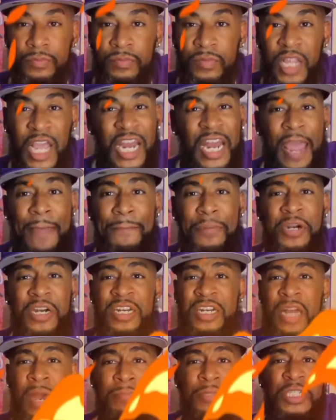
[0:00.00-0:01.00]
And they
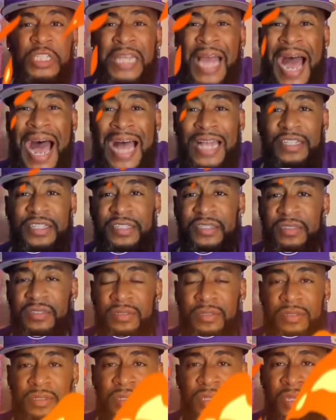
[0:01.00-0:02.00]
putting up shots.
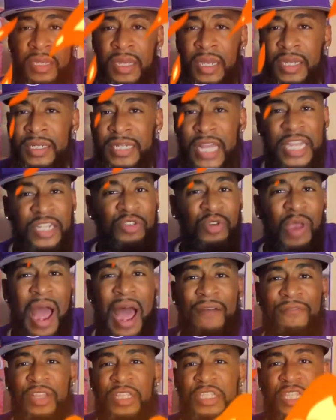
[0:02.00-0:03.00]
They
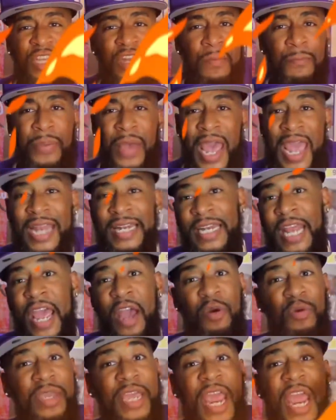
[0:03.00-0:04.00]
drive into the paint. They
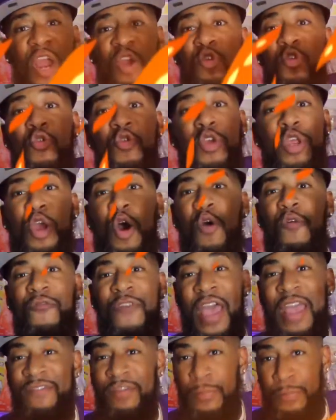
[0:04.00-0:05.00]
don't care who your
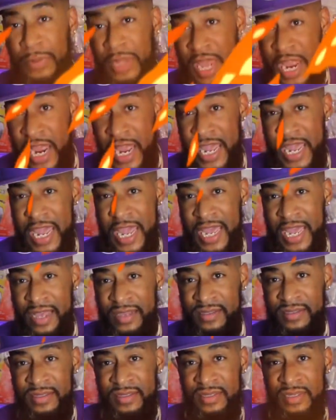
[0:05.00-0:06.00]
favorite player
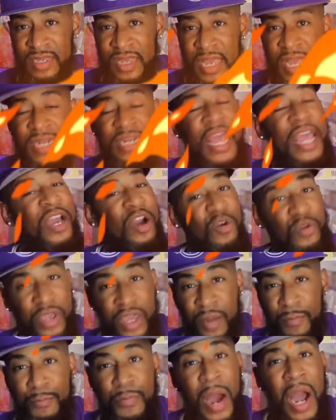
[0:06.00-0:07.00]
is. They gonna
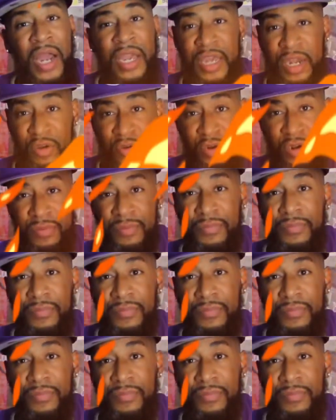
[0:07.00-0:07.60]
get a bucket on them.